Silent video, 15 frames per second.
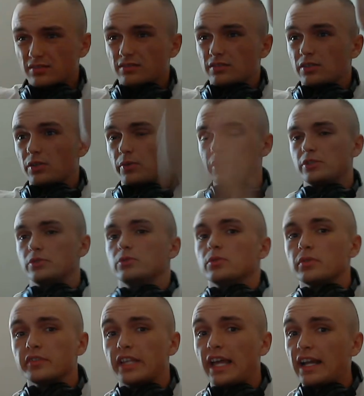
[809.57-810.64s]
You go into
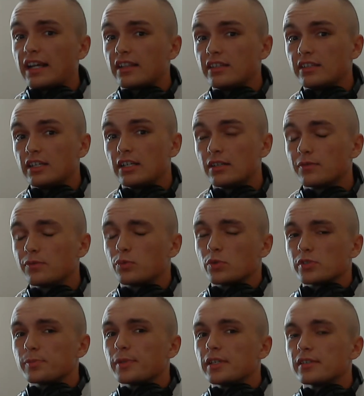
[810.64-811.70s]
Lackland Air
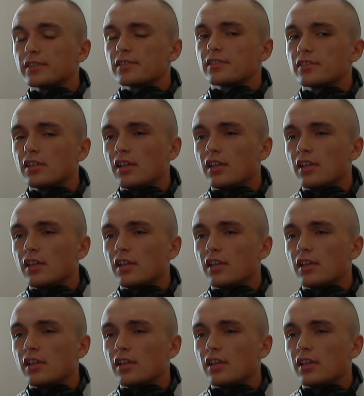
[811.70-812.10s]
Force Base.